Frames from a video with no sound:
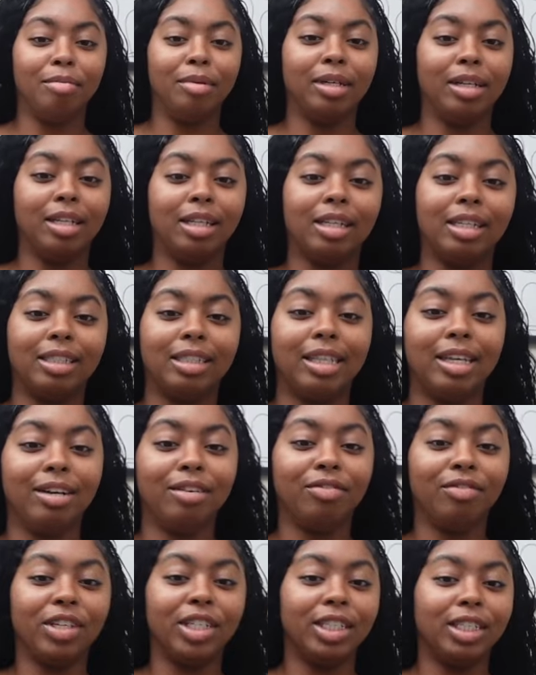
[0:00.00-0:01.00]
because their
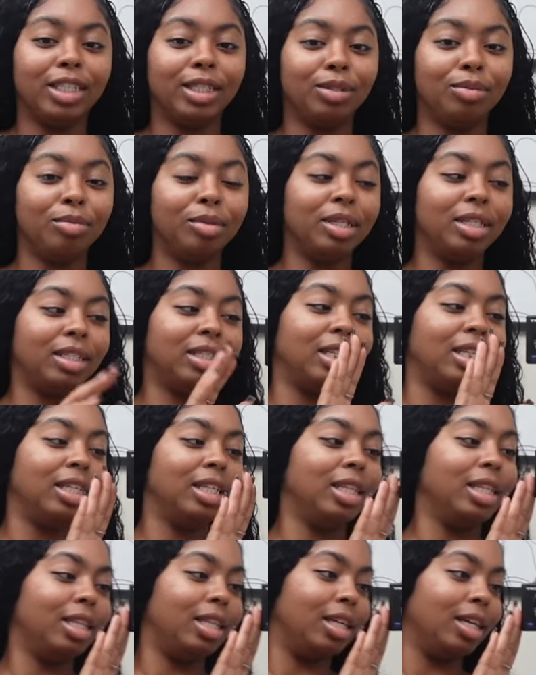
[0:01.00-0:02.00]
faces was
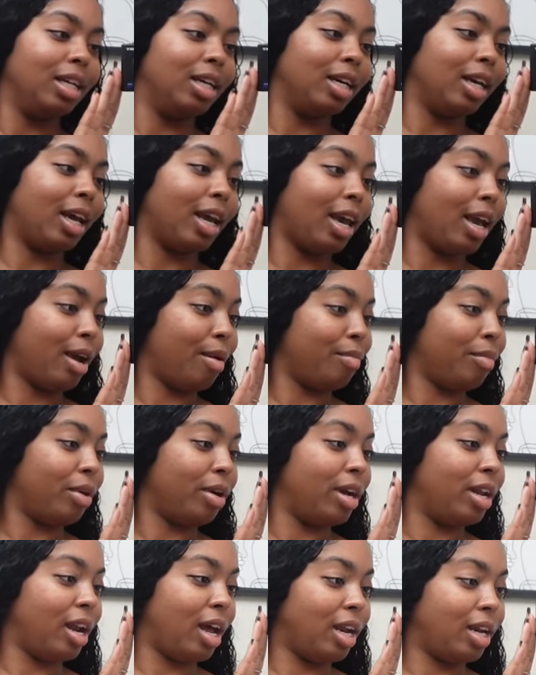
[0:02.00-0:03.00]
in the
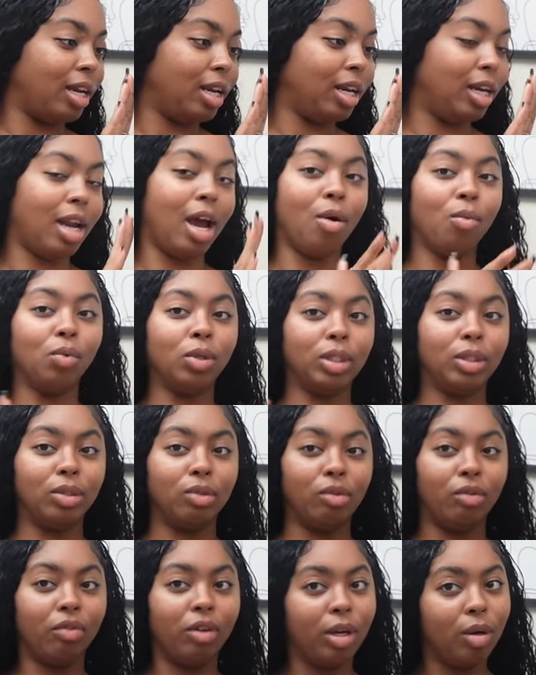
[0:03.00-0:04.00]
camera and I did not want to
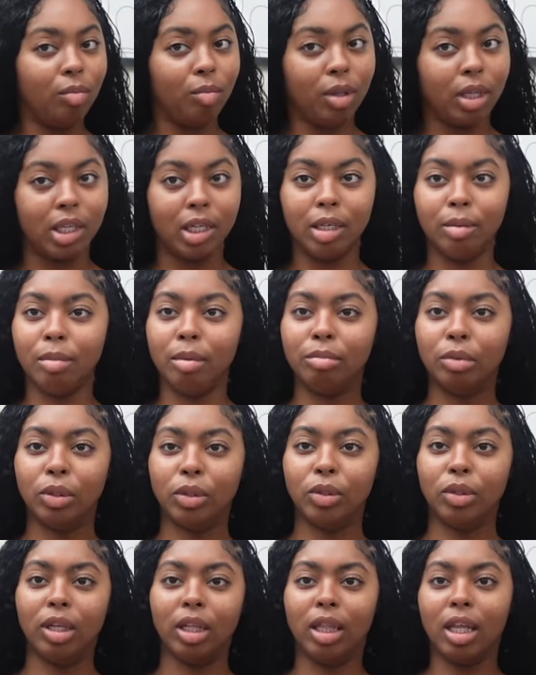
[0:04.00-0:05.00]
film them. I'm
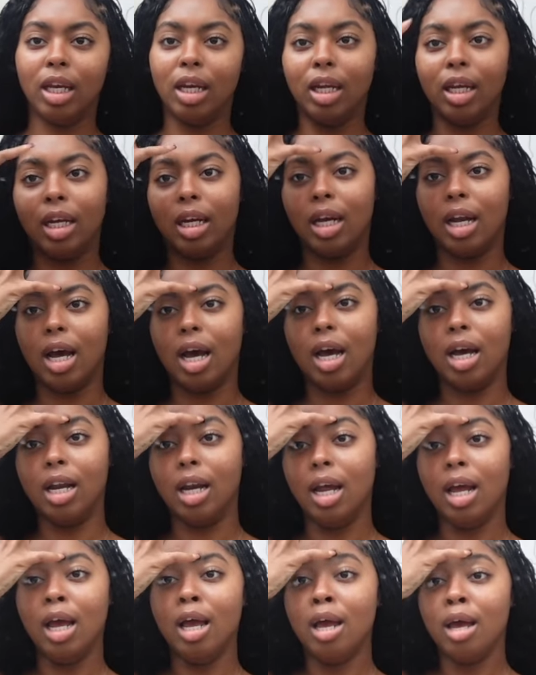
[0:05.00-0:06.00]
sure that they did not
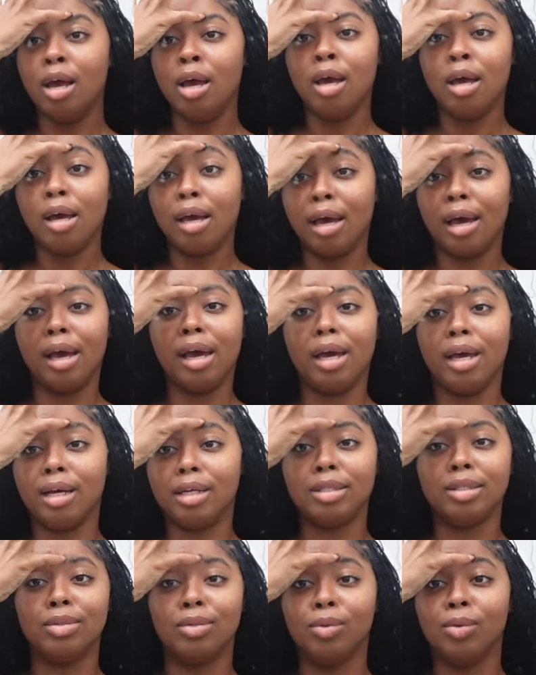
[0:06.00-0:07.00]

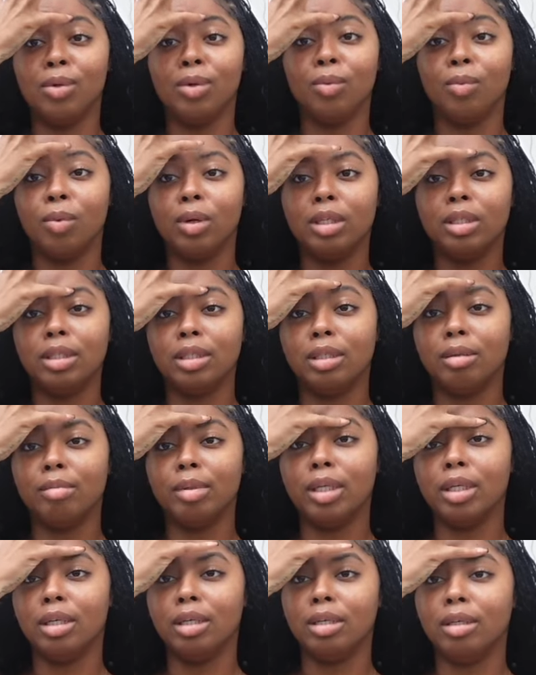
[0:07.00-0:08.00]
ask nor want to
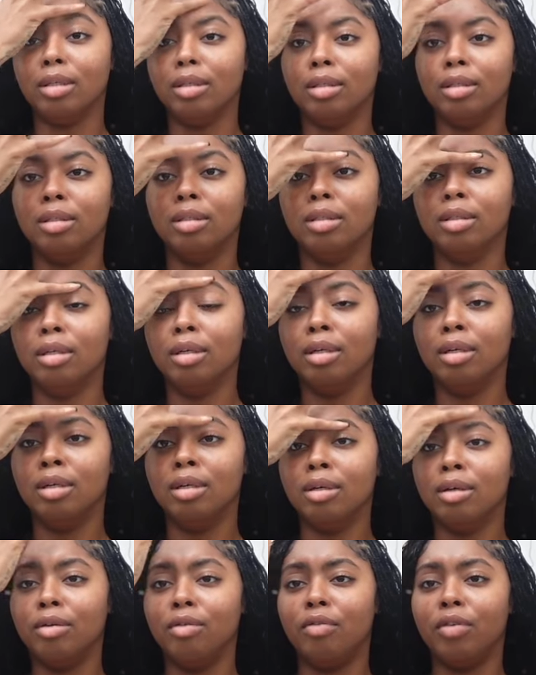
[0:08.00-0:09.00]
be
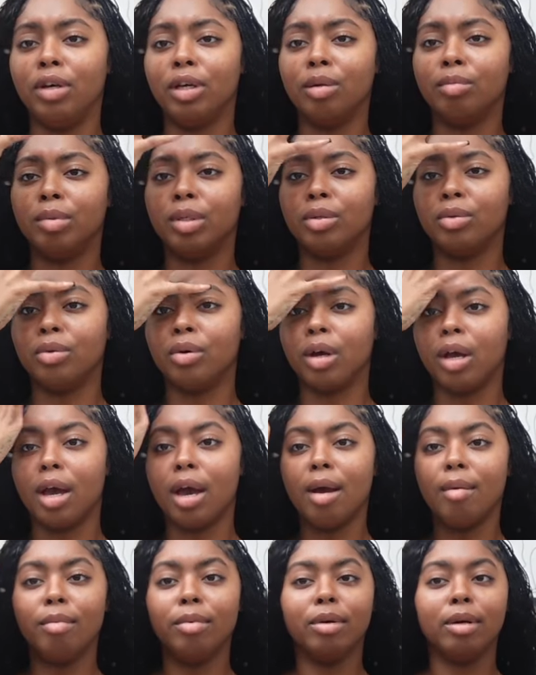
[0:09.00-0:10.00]
filmed and on
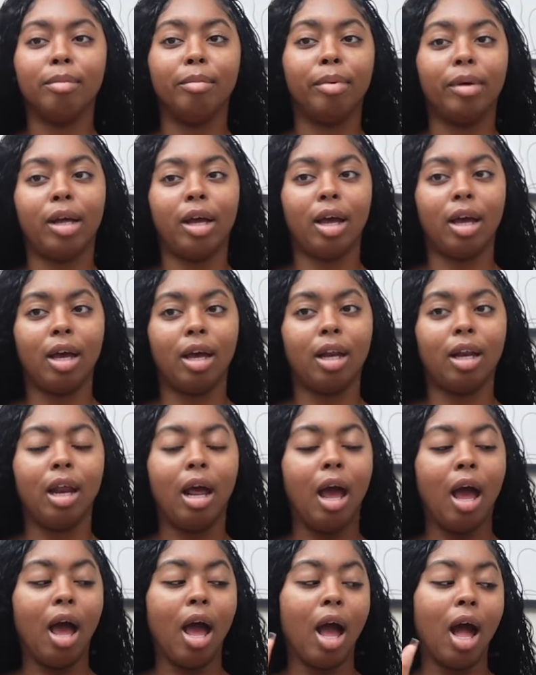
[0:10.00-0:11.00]
camera, but
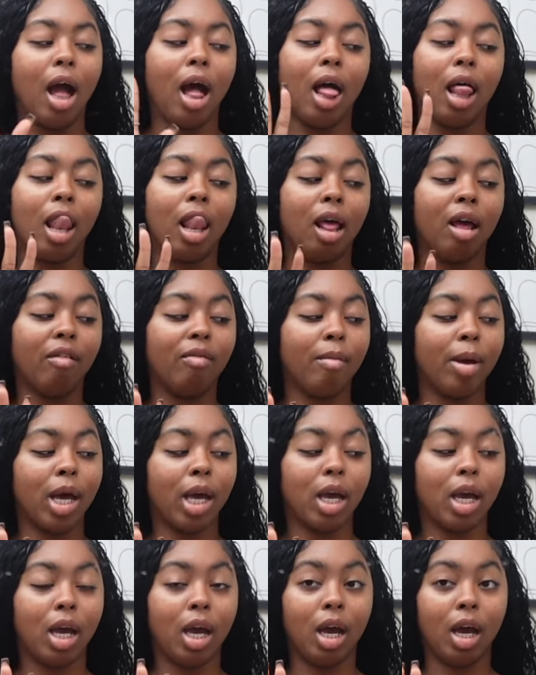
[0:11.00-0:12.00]
I love my
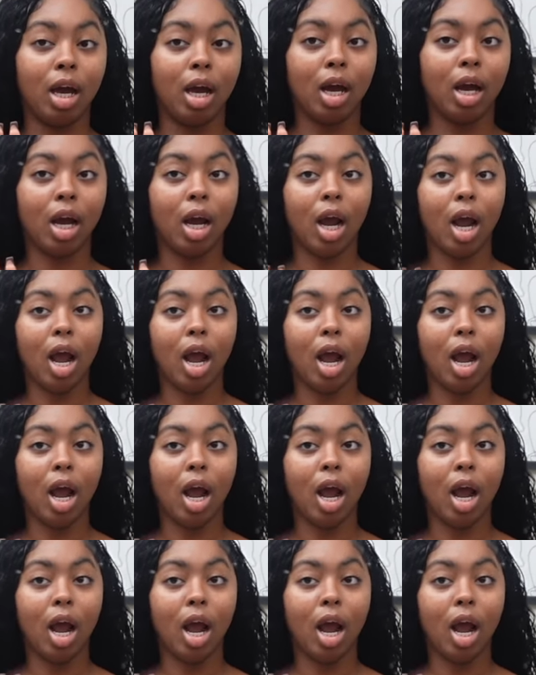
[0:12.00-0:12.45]
hair.